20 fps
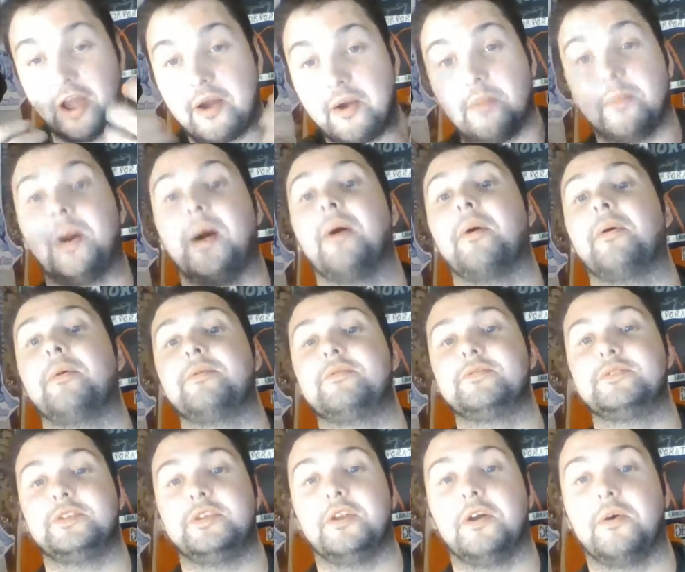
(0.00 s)
about,
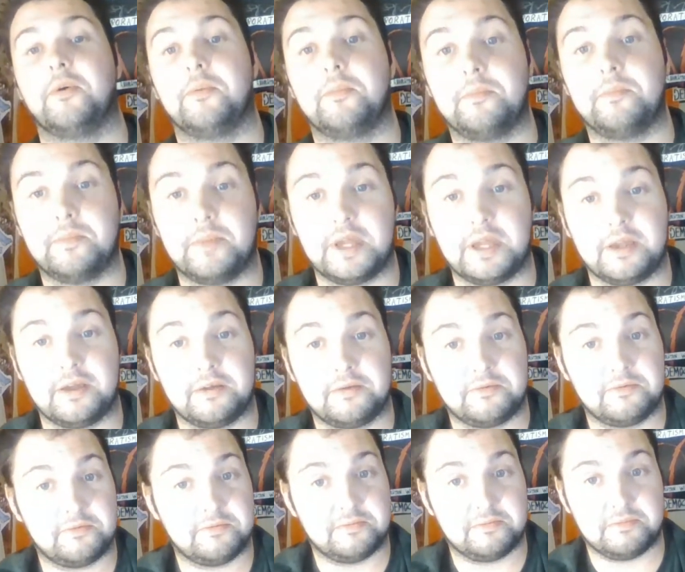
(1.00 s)
you know, me
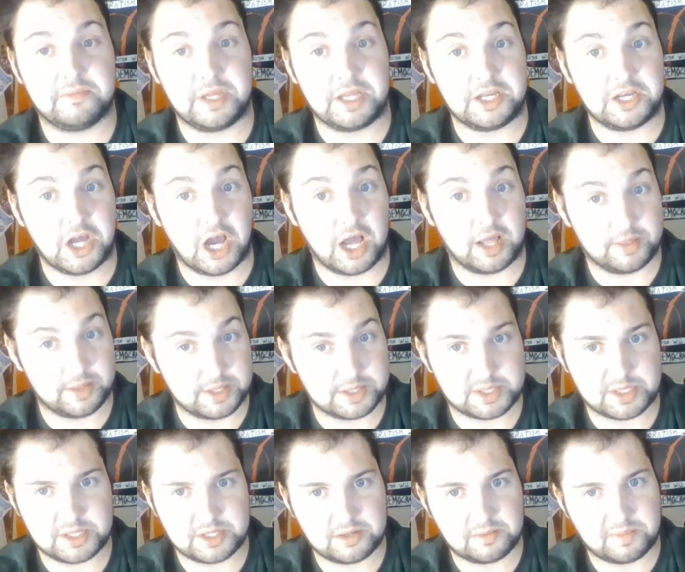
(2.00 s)
not
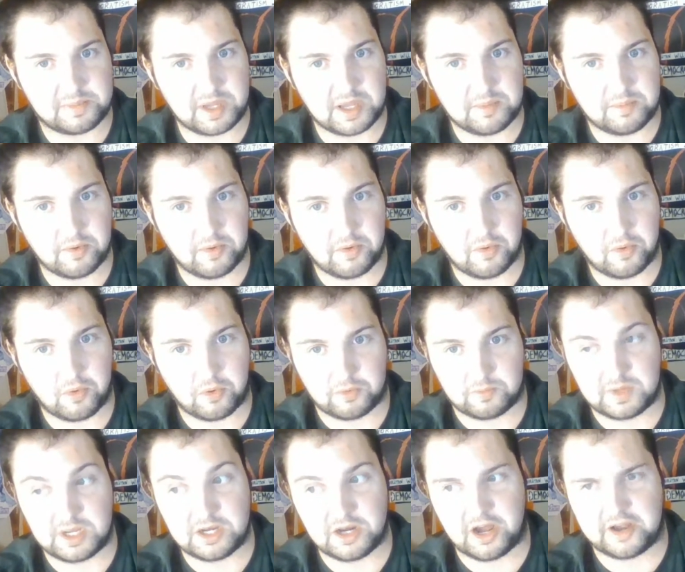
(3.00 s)
listening to people, or
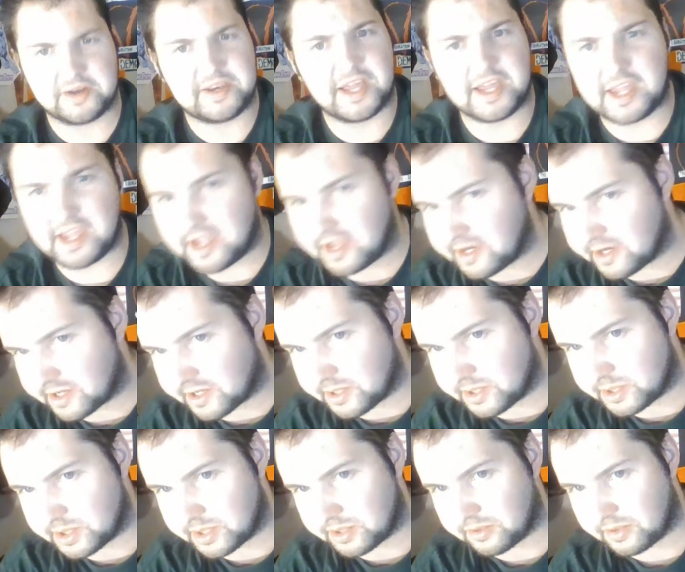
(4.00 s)
me not taking into
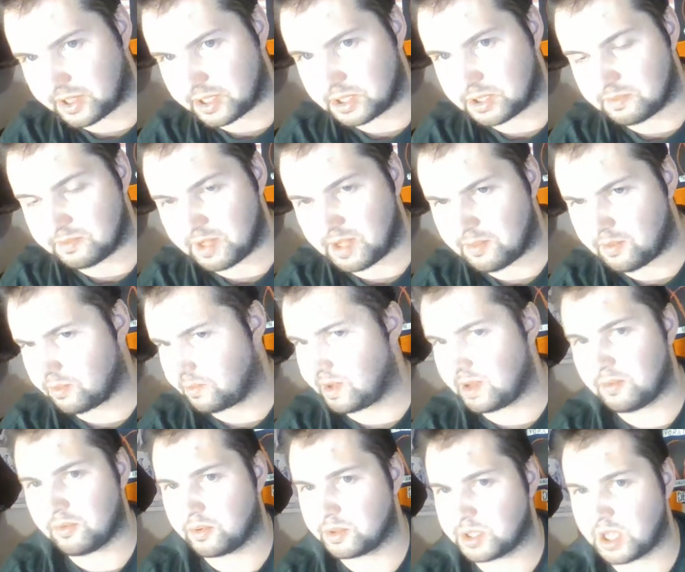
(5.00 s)
consideration
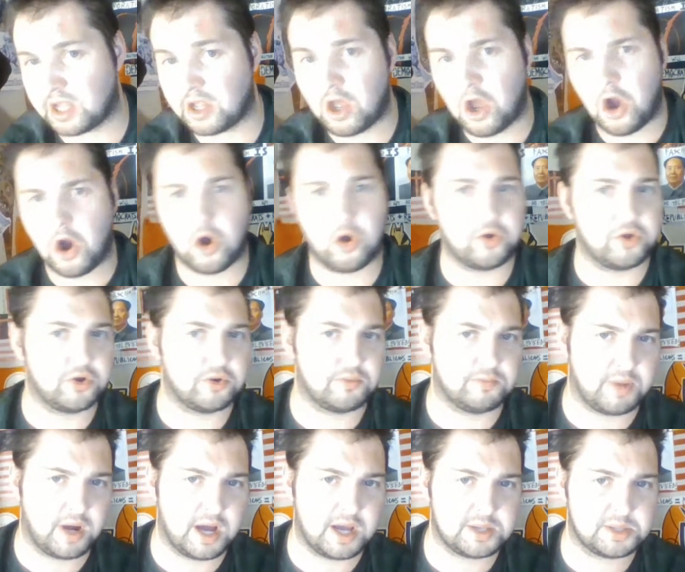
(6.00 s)
people saying, oh, your
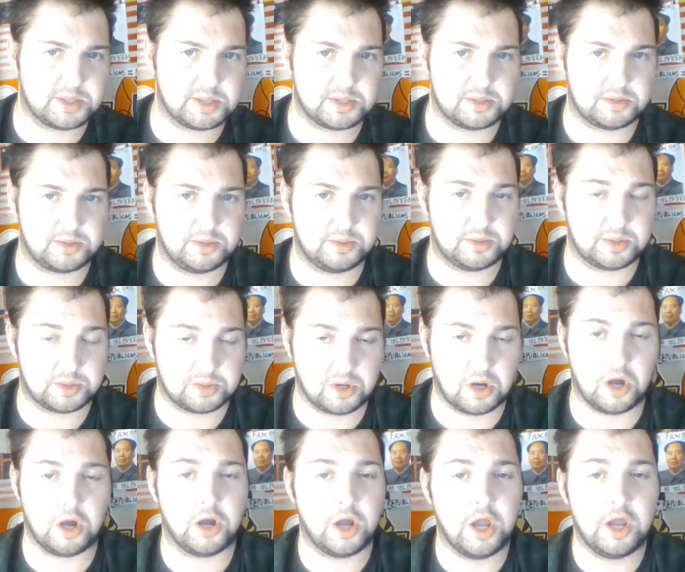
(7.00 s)
biases are too
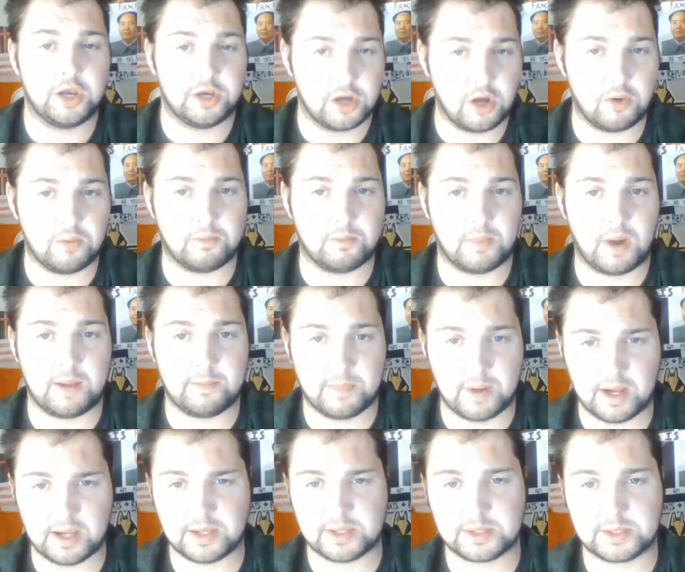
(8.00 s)
strong. No, my
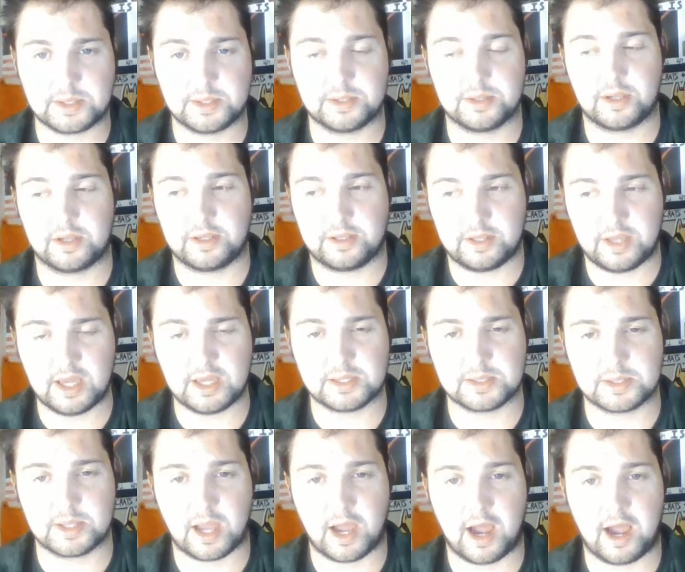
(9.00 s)
biases,
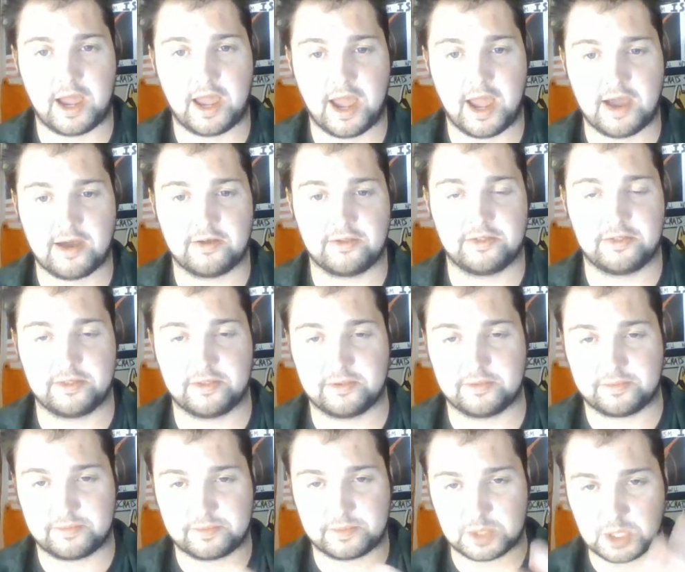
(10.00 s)
yes, I have,
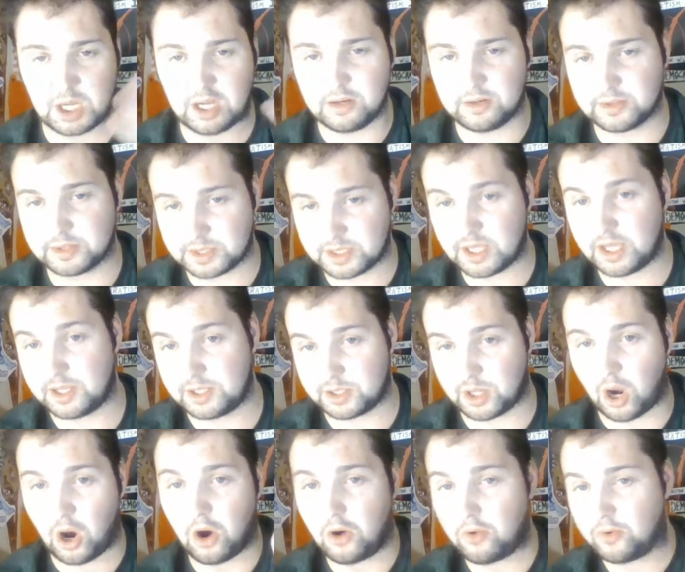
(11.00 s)
the channel
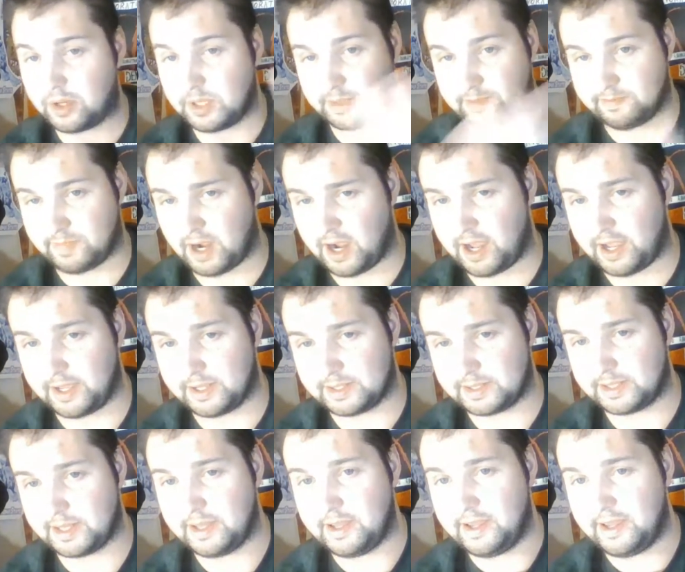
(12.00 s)
says always
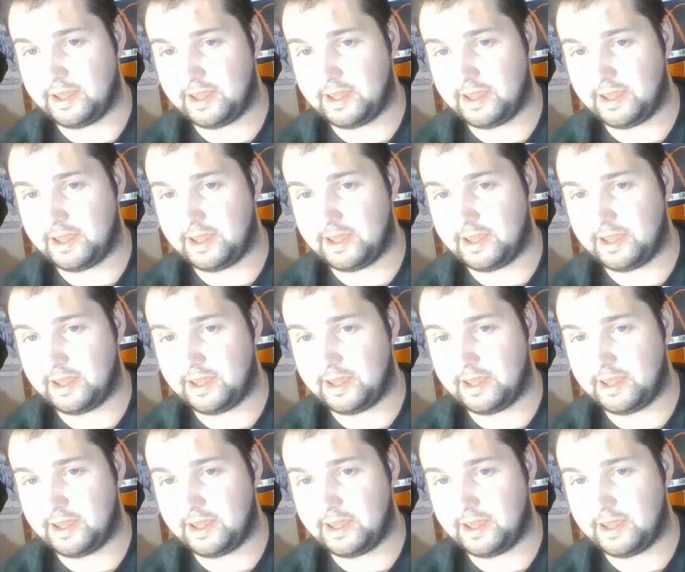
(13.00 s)
biased.